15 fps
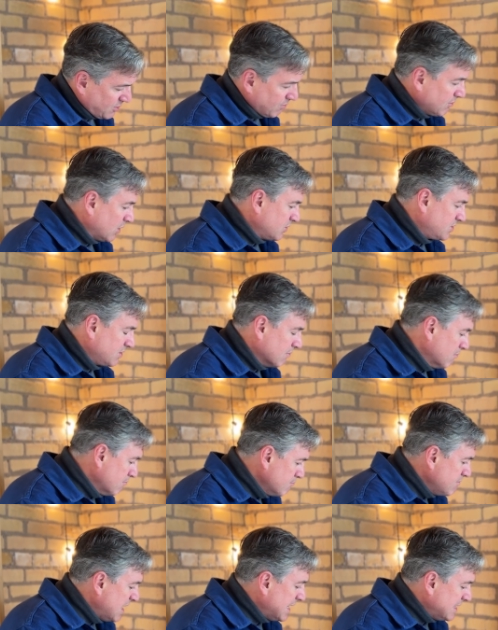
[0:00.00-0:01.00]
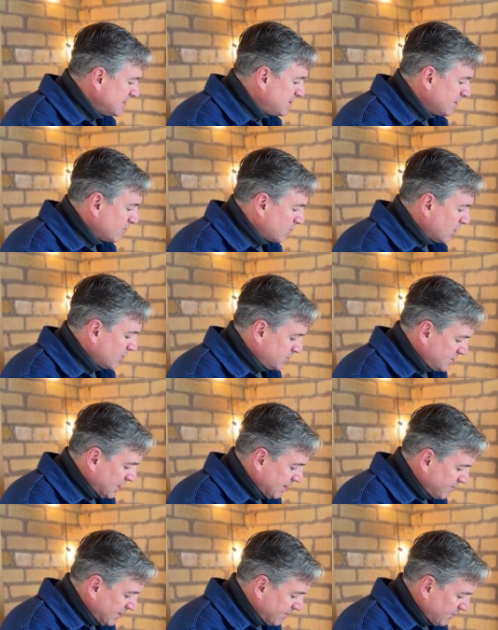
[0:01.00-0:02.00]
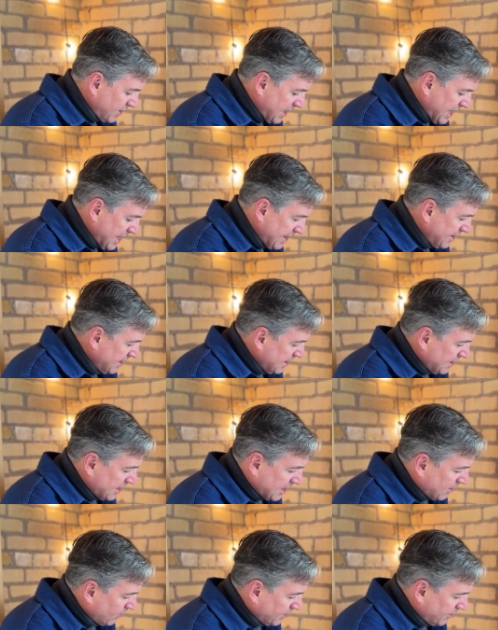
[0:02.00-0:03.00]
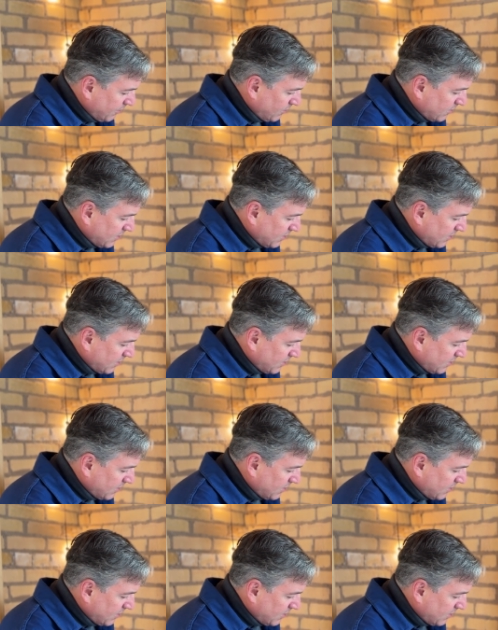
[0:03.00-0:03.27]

or most amazing rosé I've ever had. I wouldn't